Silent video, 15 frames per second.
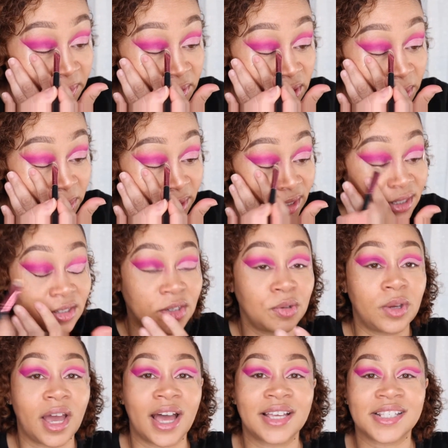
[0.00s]
So I'm gonna let
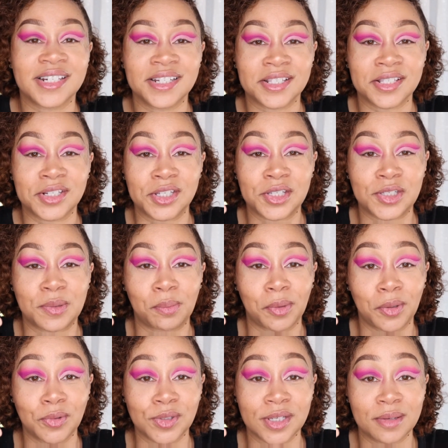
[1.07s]
you guys listen to some
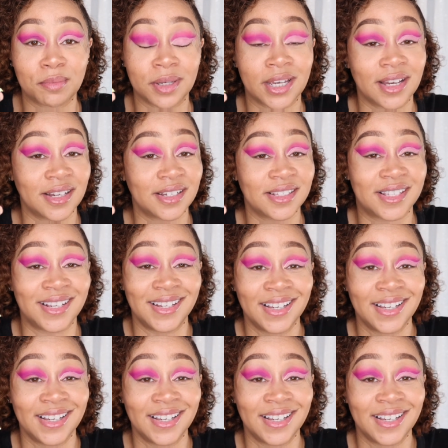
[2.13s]
music because